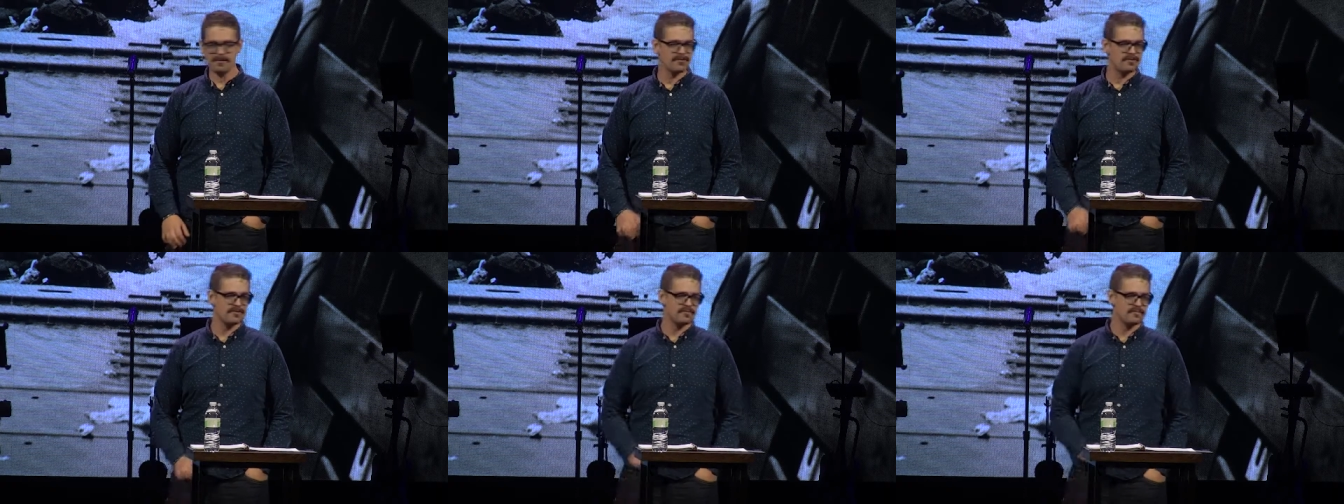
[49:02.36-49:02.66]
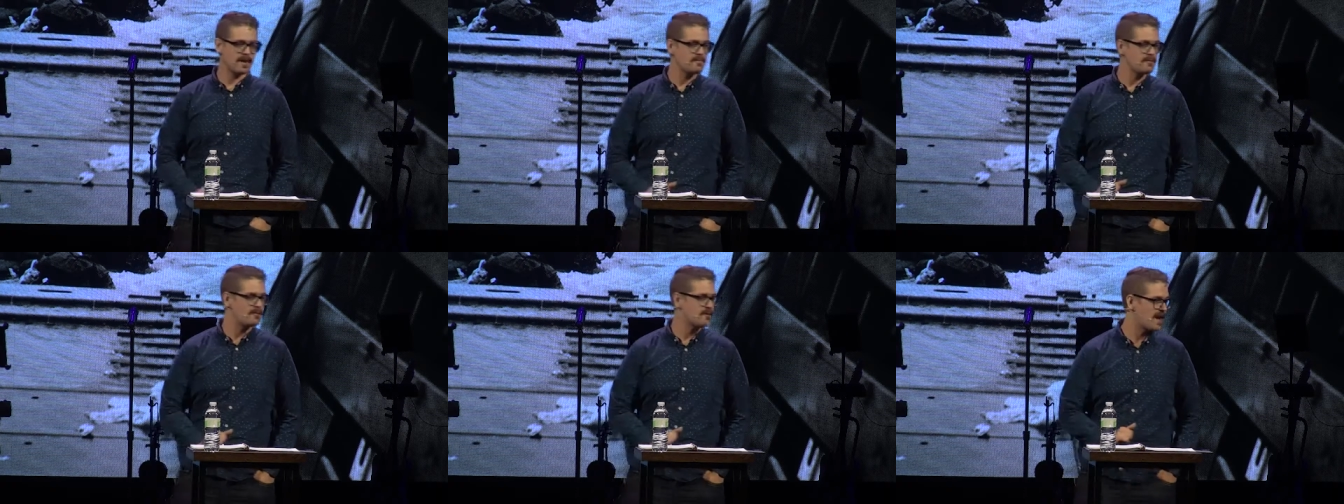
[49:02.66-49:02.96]

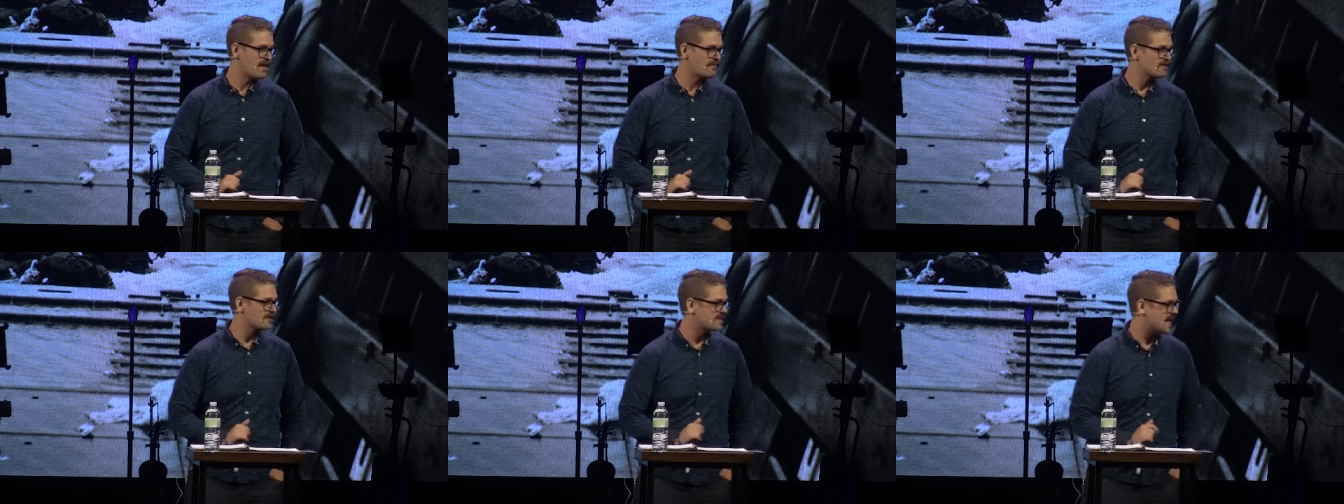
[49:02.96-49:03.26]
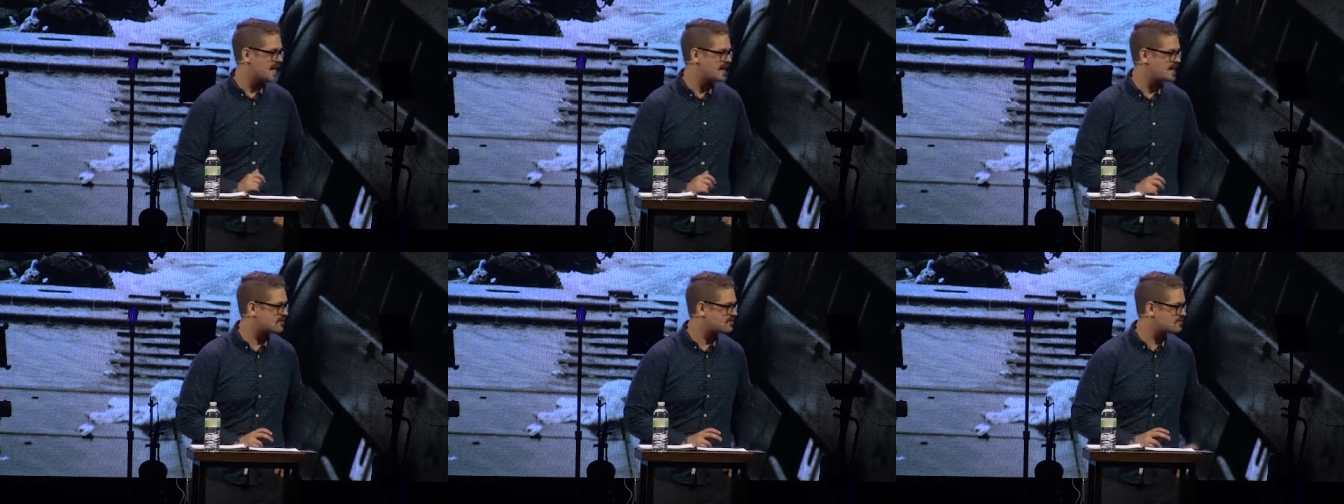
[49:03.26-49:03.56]
haven't
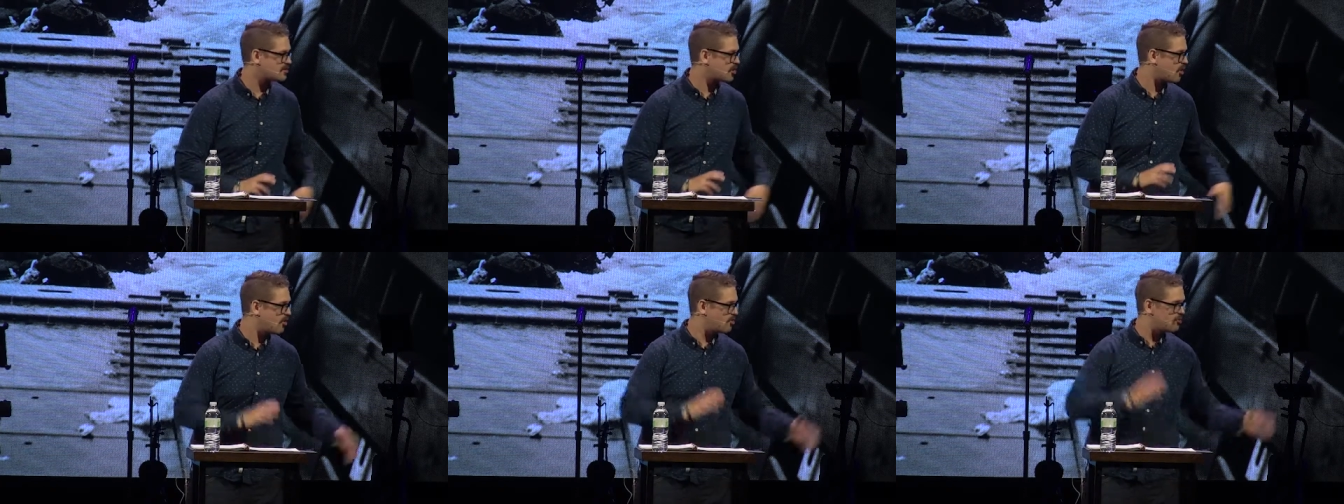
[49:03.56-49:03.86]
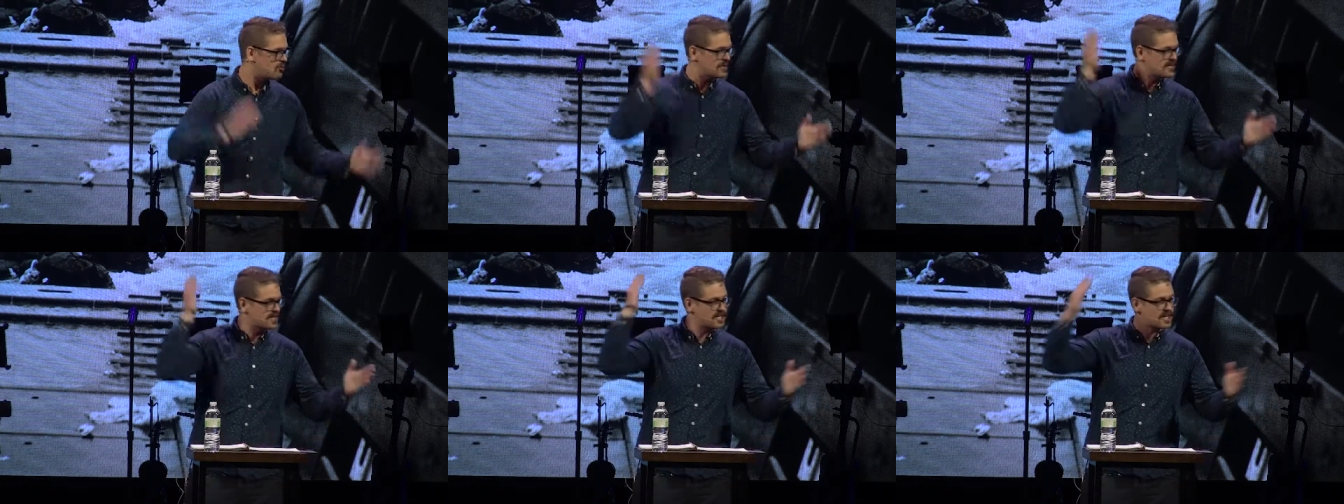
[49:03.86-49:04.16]
like
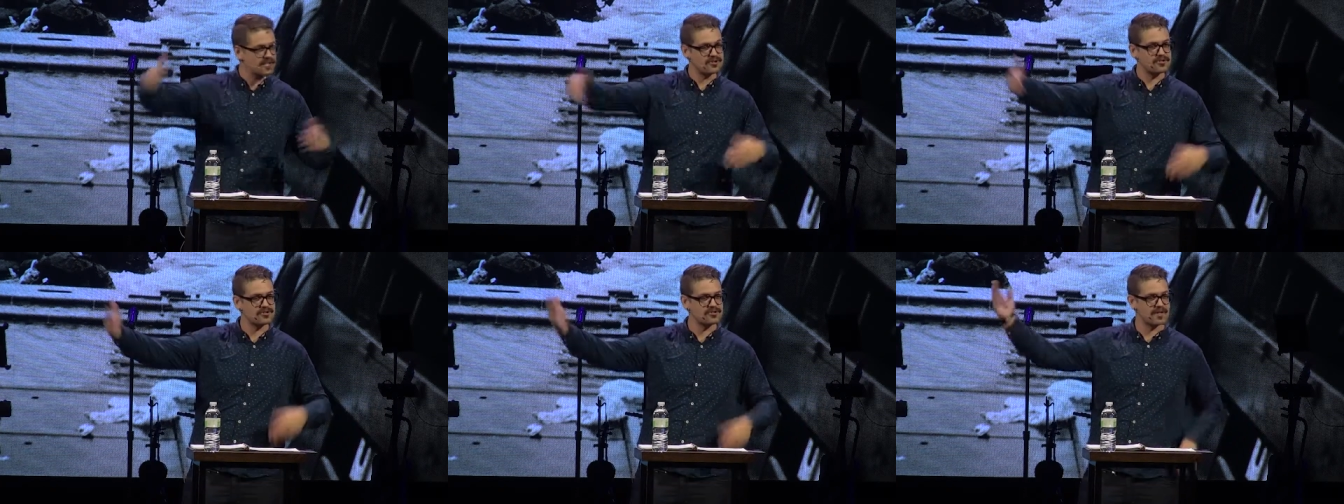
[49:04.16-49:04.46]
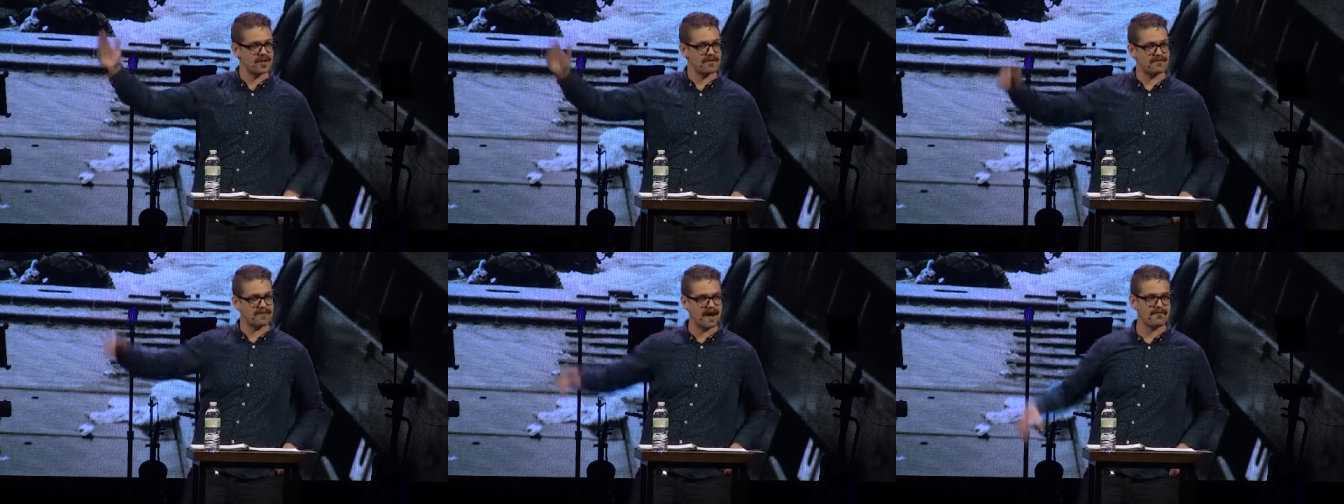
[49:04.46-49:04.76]
totally cut
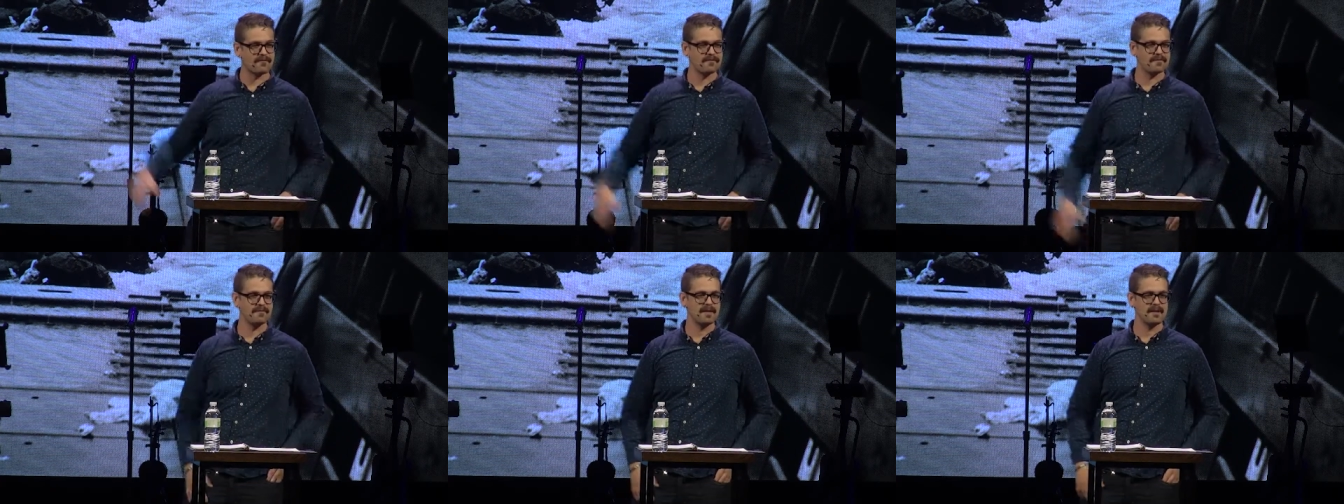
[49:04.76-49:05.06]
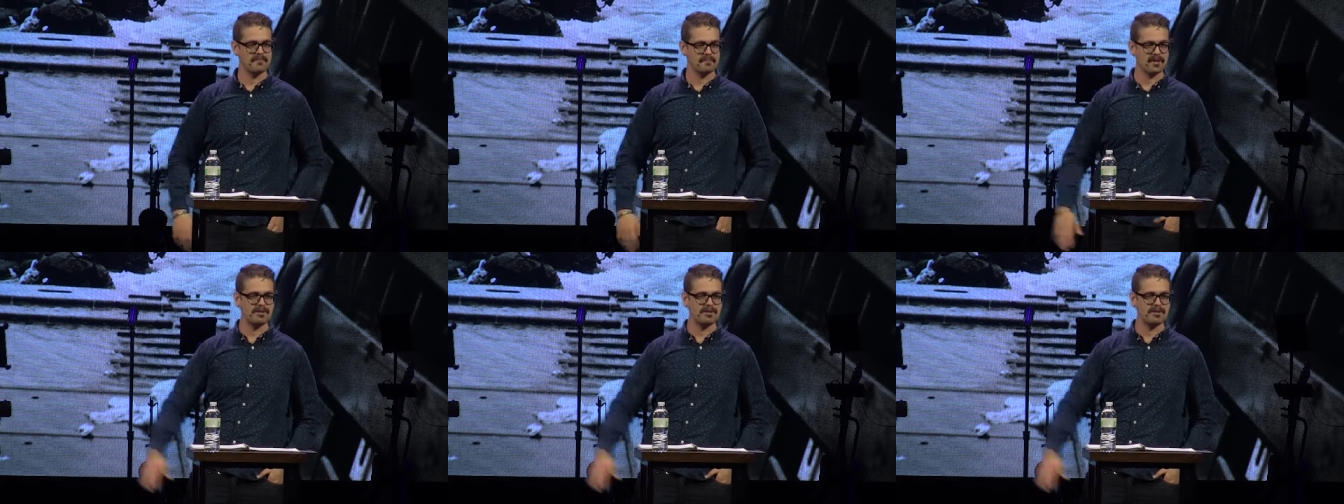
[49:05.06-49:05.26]
yourself off from them,